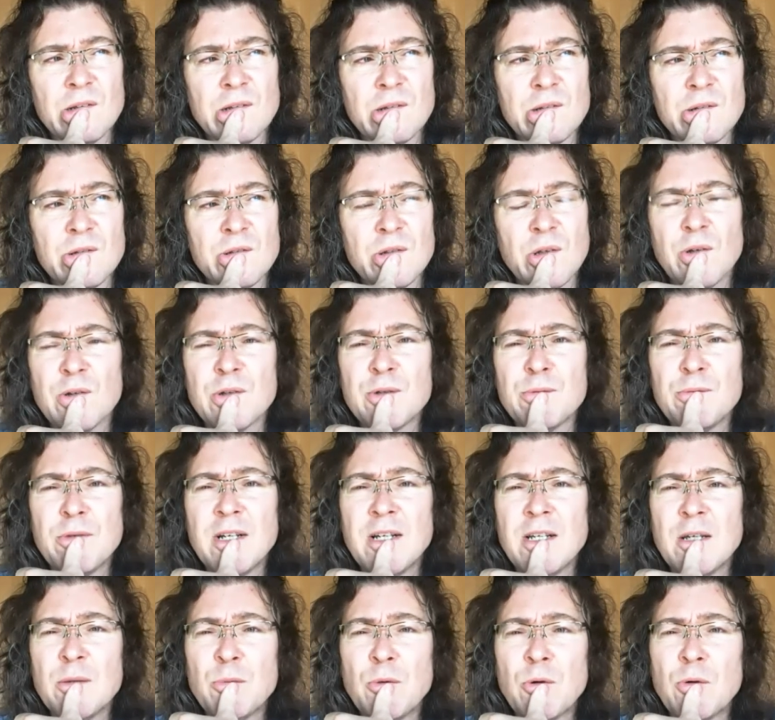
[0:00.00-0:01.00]
So it was a
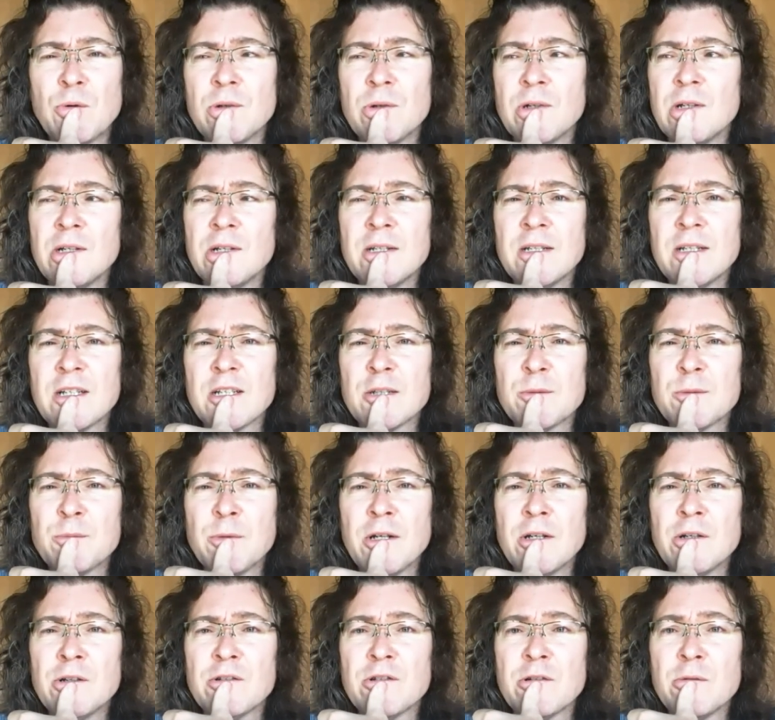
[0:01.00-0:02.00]
really important learning
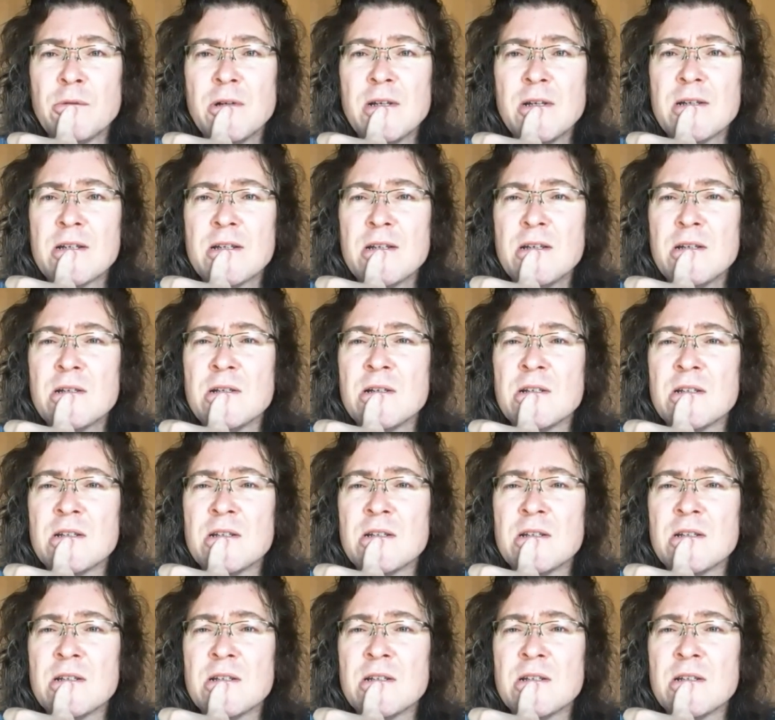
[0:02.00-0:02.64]
experience for me too.